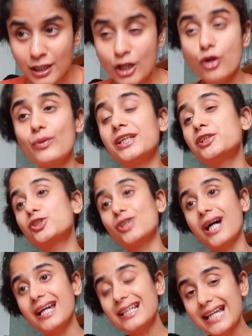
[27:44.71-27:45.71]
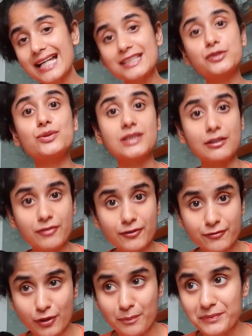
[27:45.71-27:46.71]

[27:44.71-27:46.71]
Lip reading: when a child has to suffer from